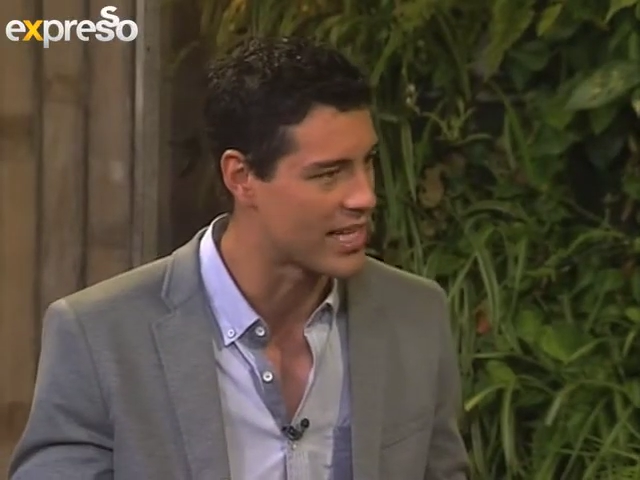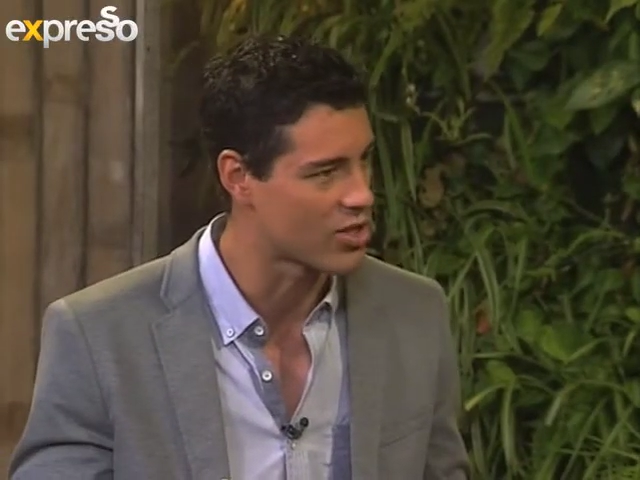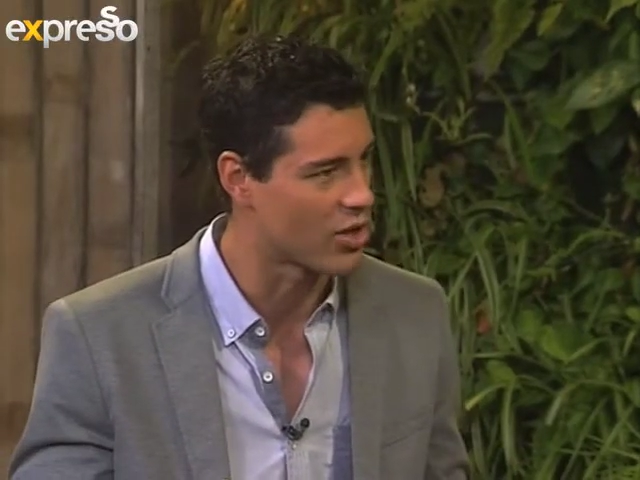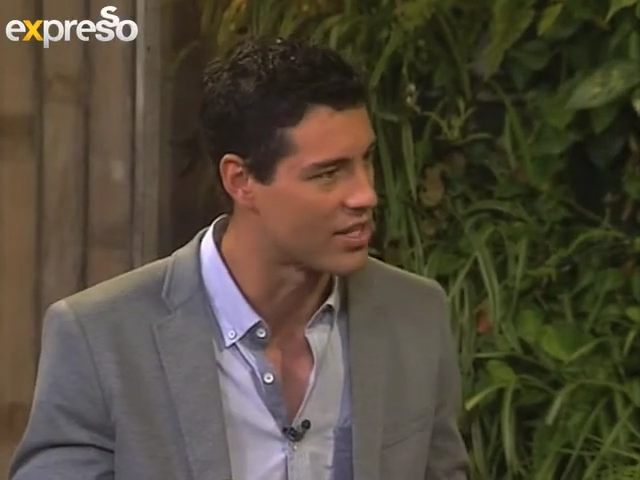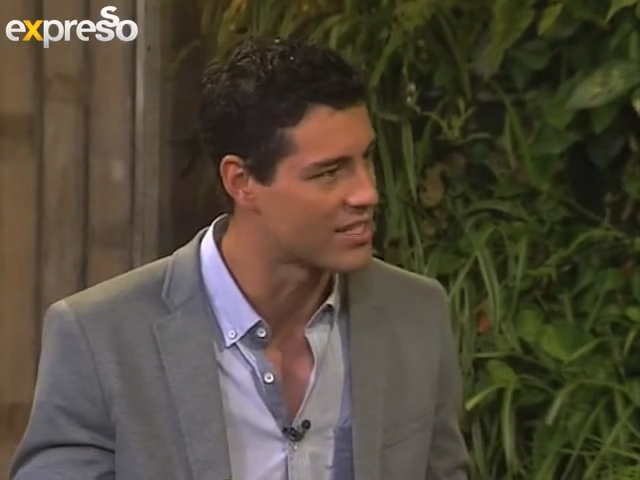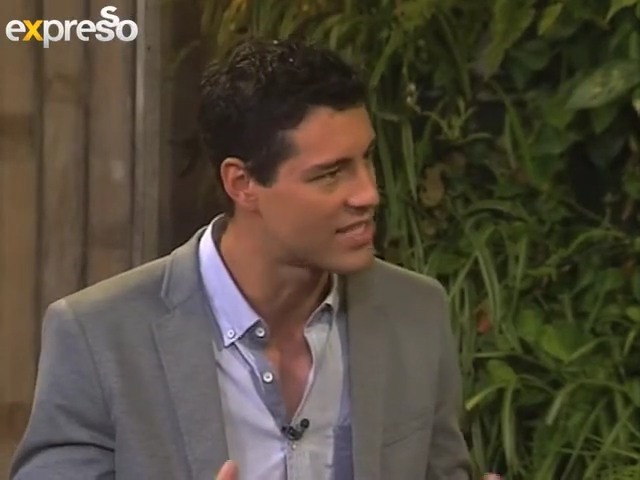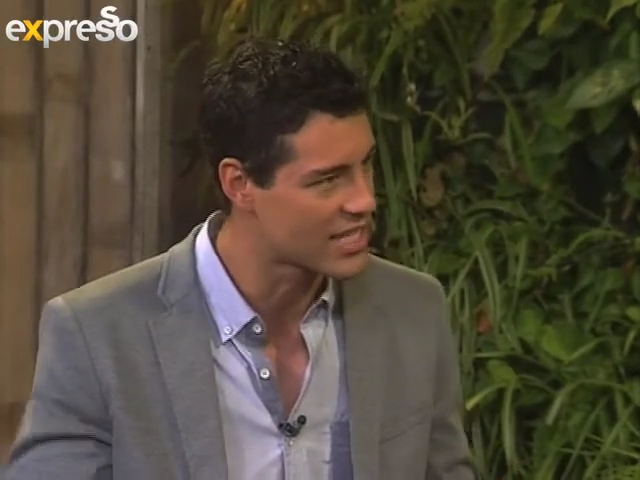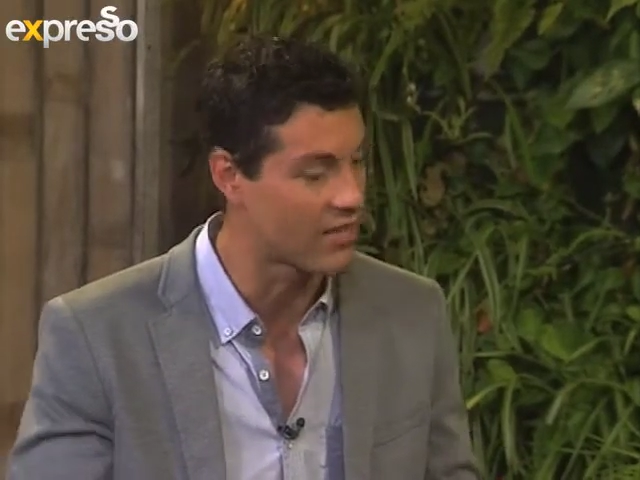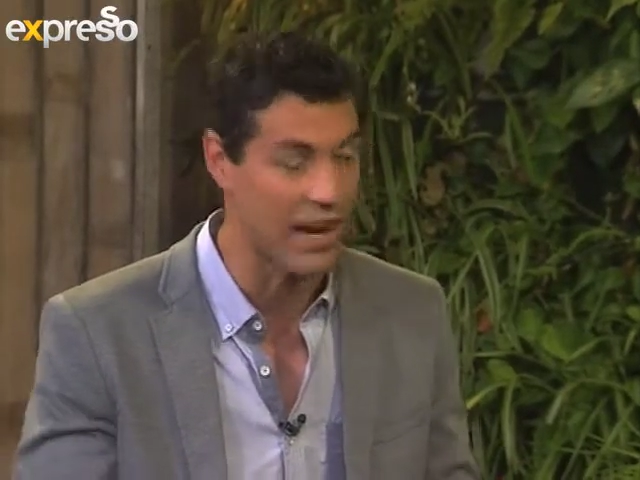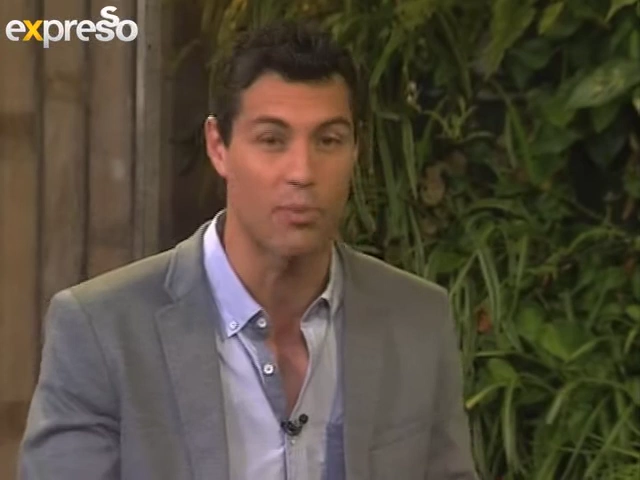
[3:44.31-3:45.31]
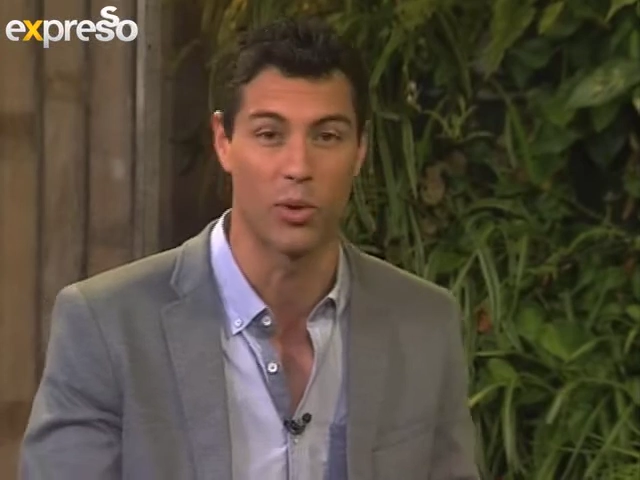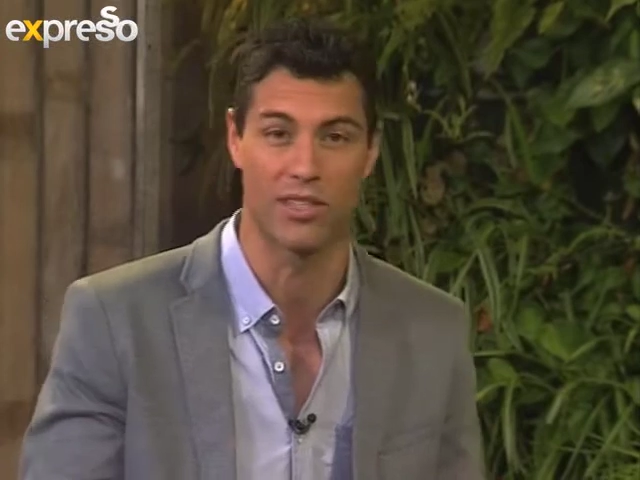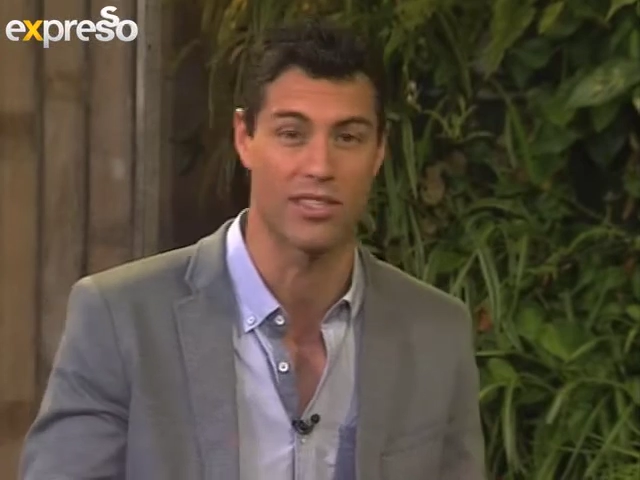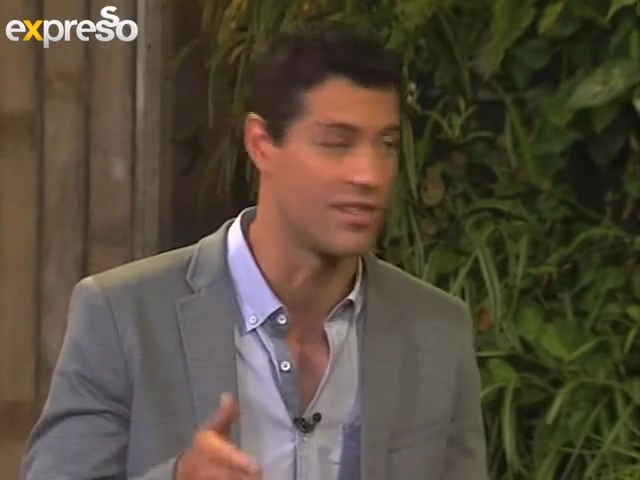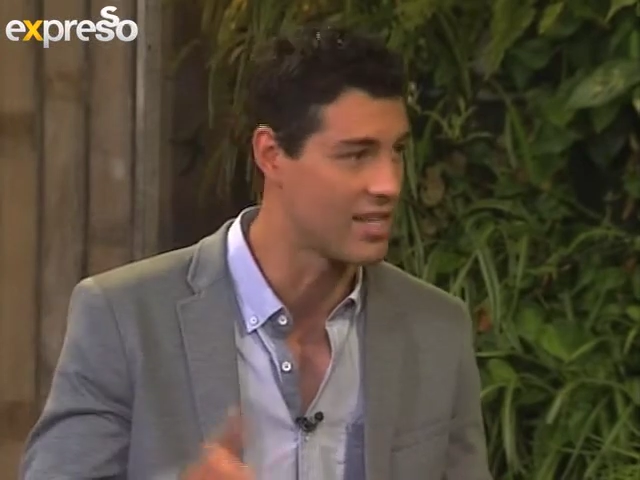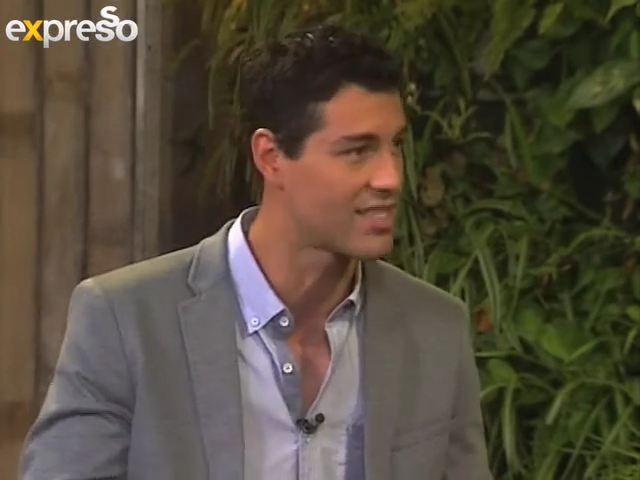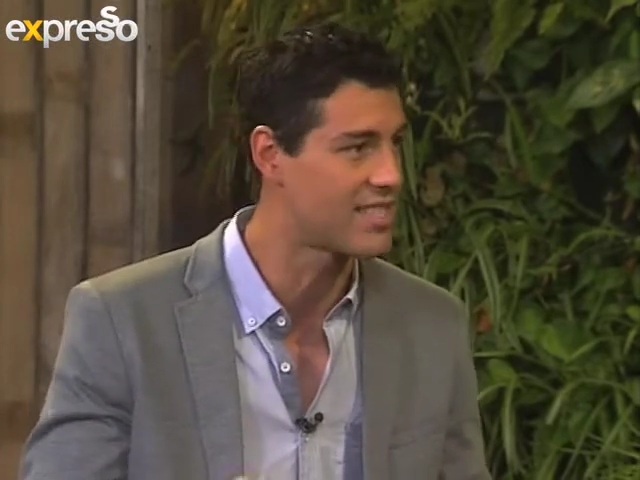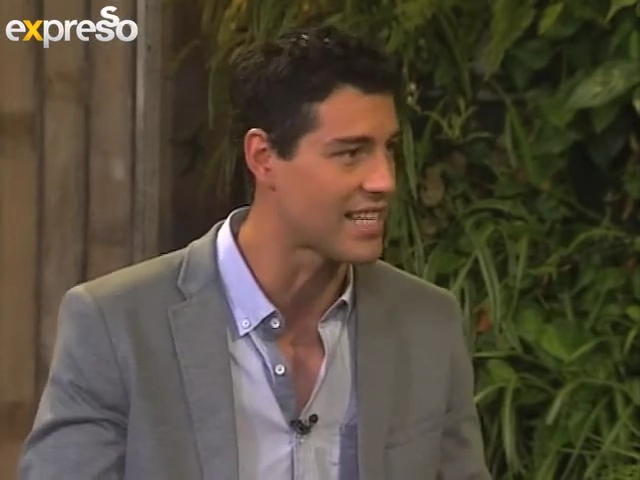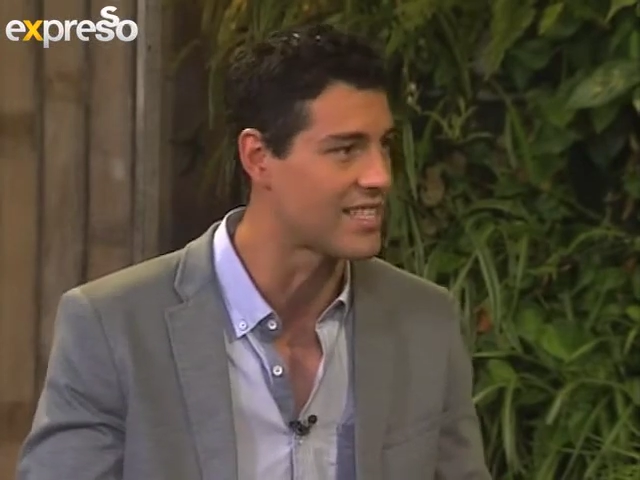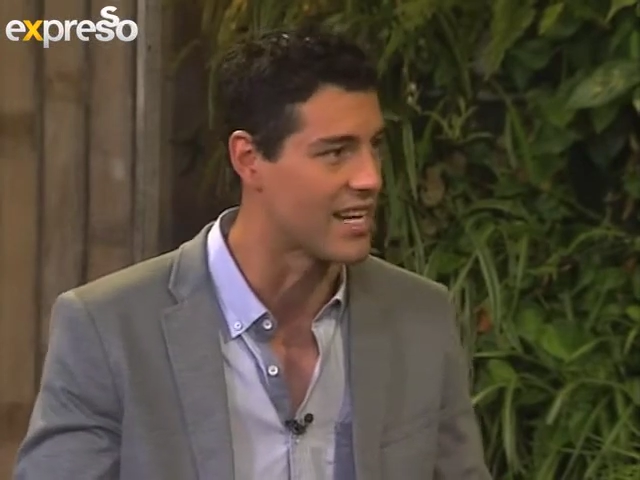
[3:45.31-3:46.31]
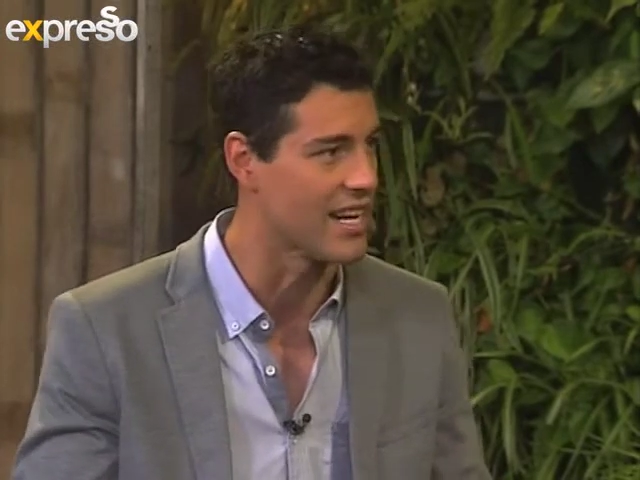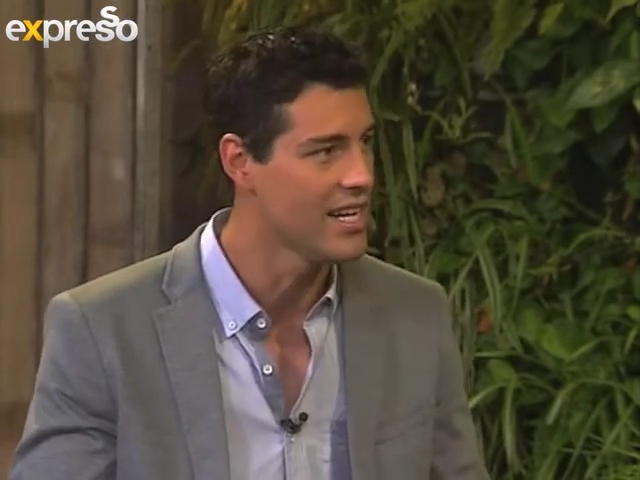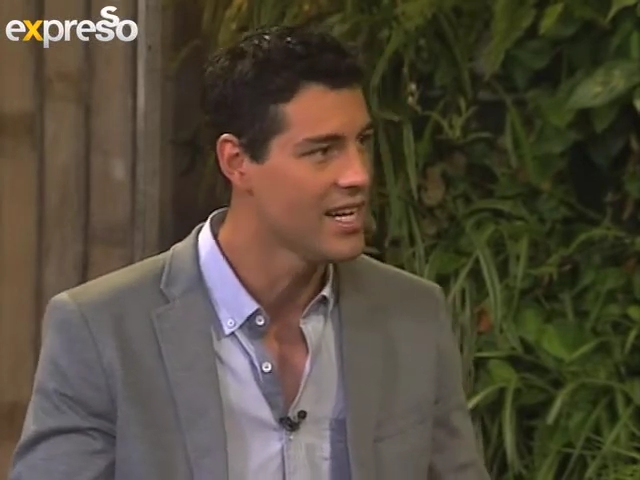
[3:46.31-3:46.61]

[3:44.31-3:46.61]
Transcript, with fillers: That's on the 6th of April. This is this Saturday.